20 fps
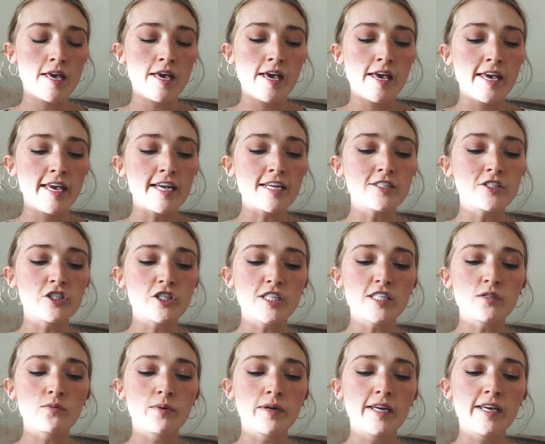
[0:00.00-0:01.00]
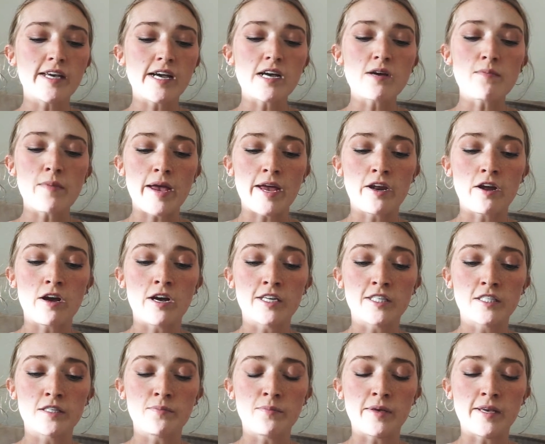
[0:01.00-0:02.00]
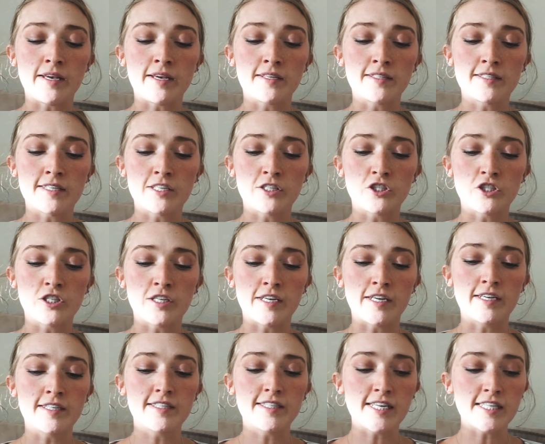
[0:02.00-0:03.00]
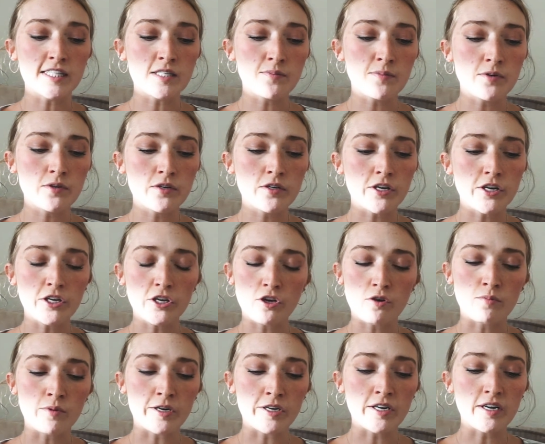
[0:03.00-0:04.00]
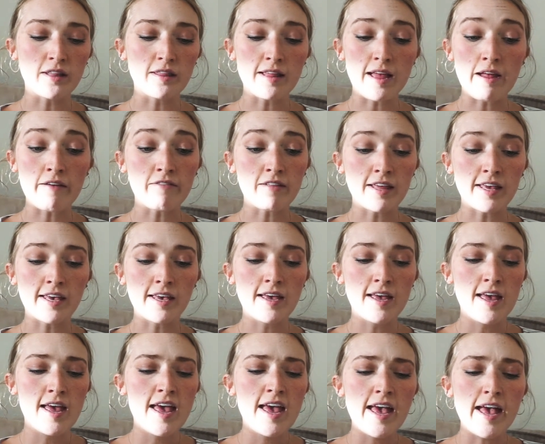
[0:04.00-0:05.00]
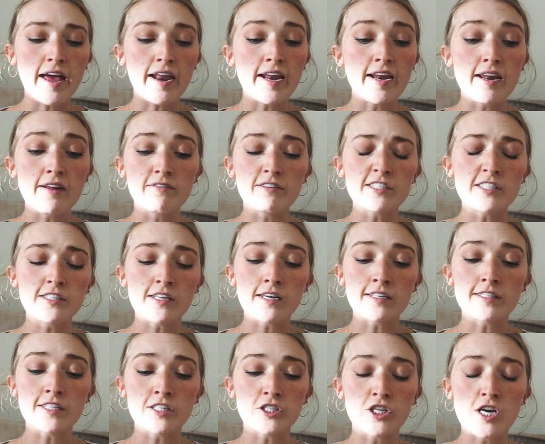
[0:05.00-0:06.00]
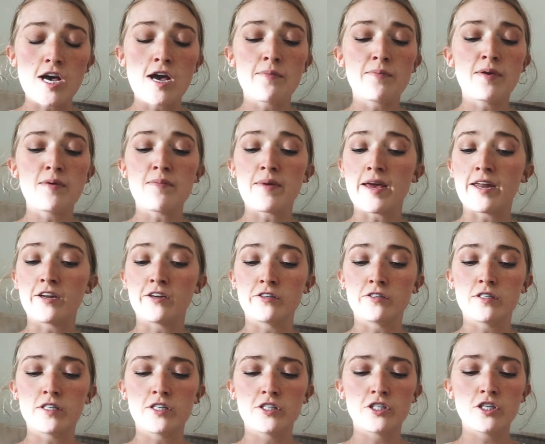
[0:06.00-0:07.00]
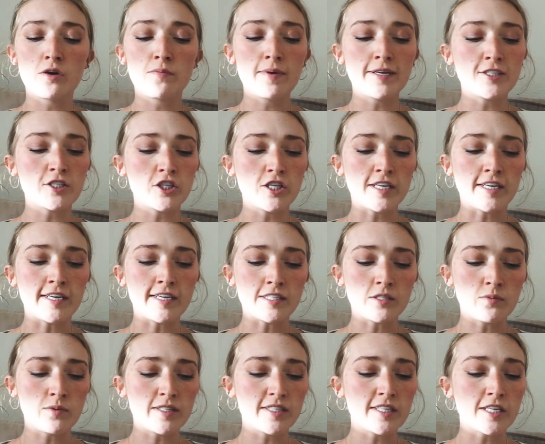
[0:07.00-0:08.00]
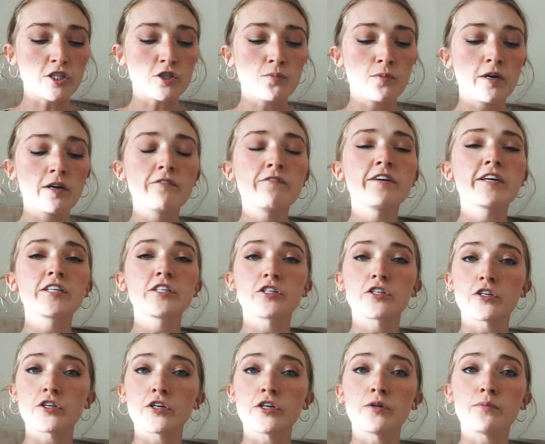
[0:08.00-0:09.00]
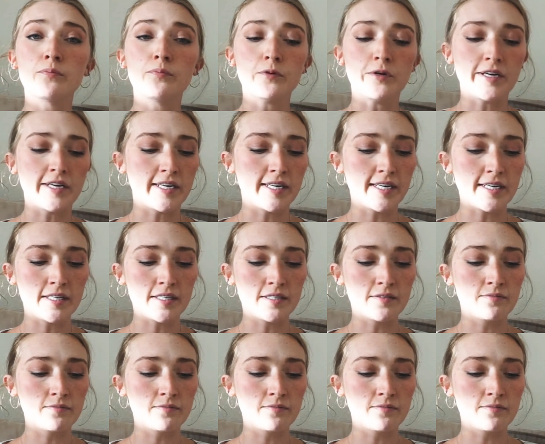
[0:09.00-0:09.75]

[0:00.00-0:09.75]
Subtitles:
"He is just what a young man ought to be," said she, "sensible, good-humoured, lively, and I never saw such happy manners, so much ease, with such perfect good breeding."